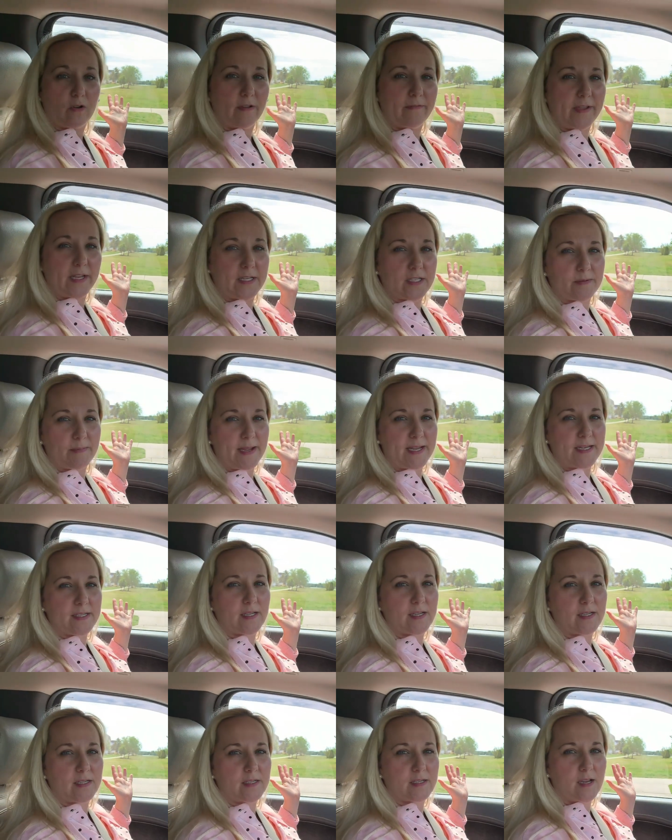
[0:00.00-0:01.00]
living
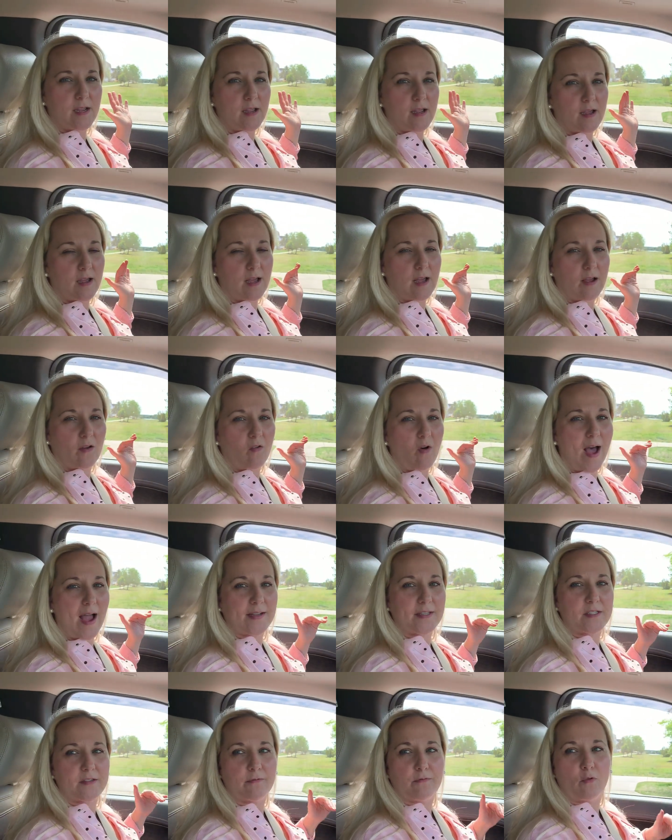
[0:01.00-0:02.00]
spaces, uh,
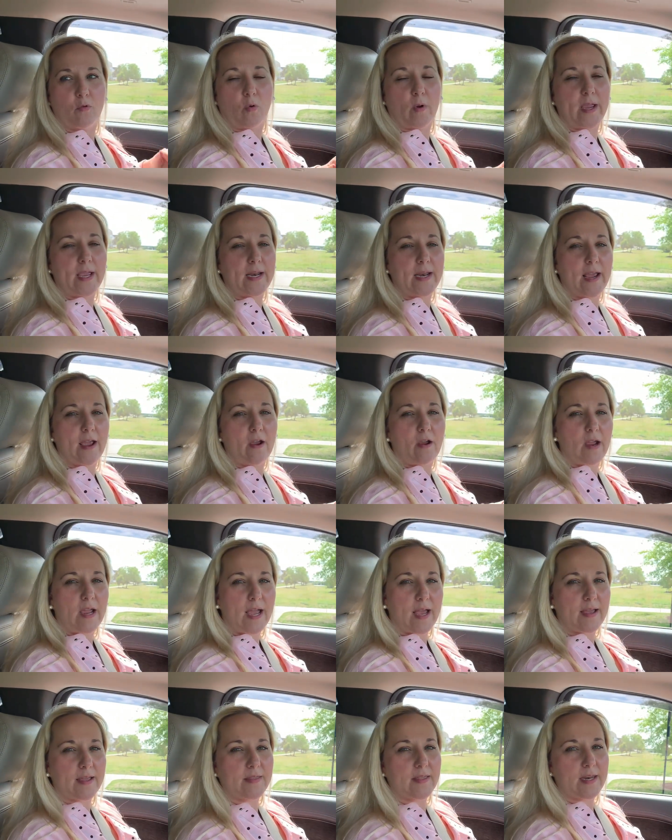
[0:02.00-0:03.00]
lots of green
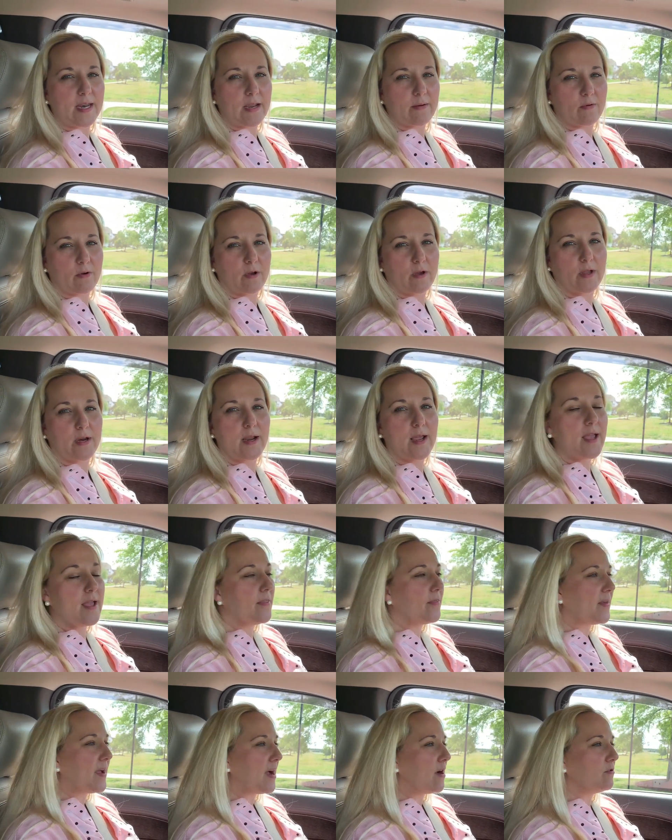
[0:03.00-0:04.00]
area in the neighborhood.
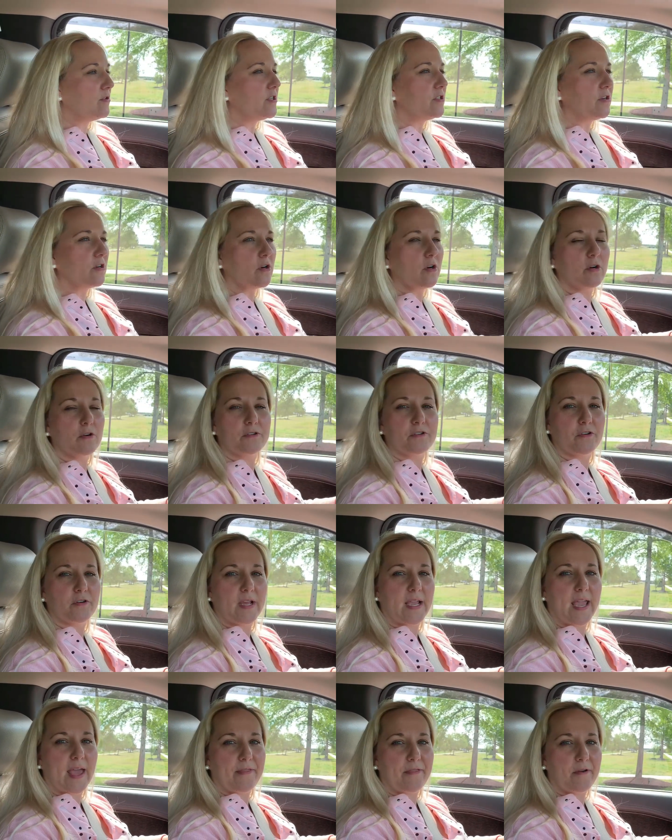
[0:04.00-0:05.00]
The houses are closer
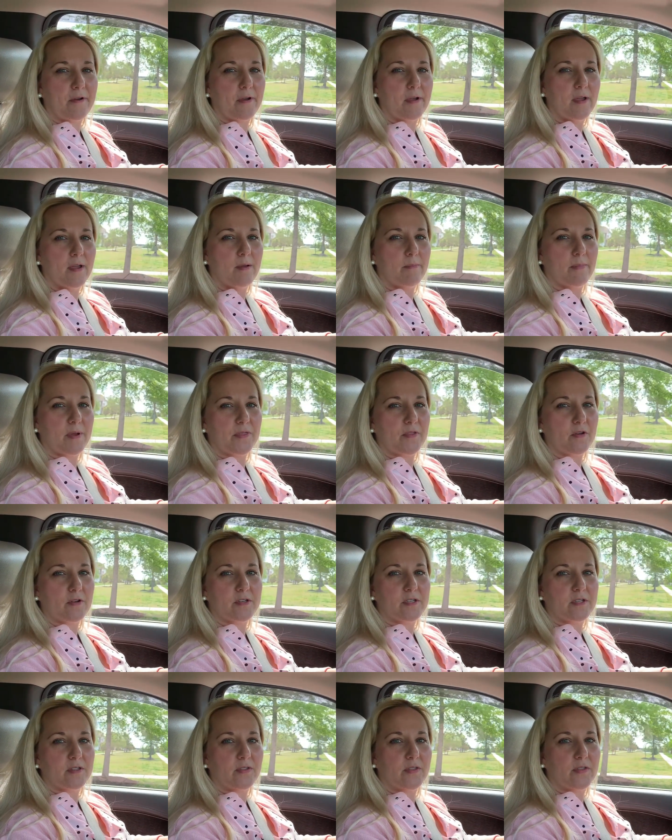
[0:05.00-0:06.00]
together, but
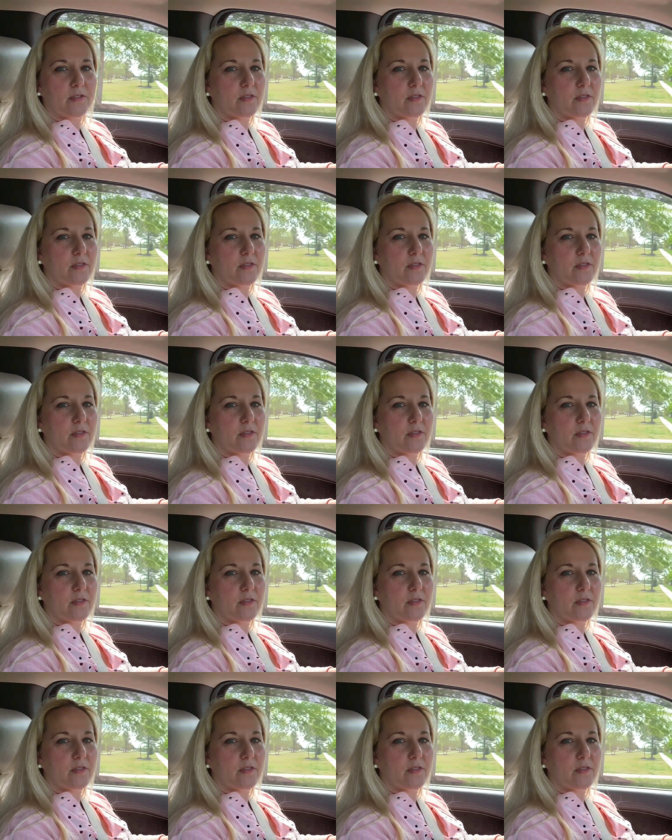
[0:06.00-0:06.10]
there's